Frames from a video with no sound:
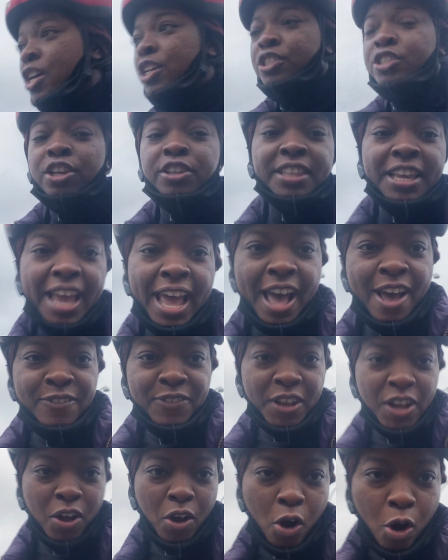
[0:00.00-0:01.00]
So they have
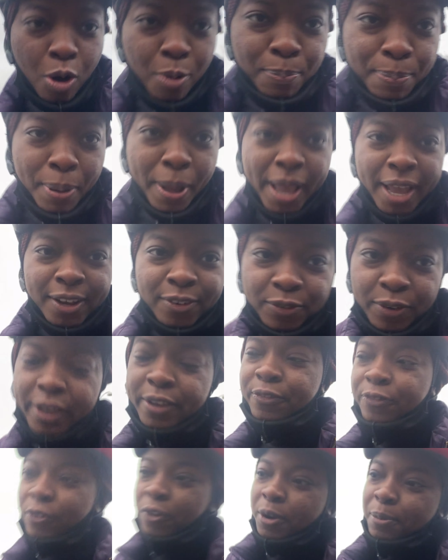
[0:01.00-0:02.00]
an own paveway
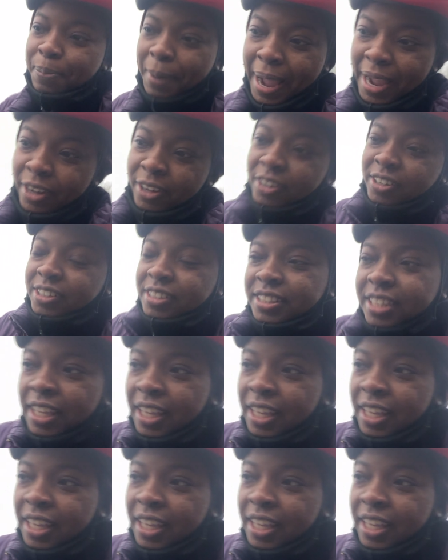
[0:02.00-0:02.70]
for bikers,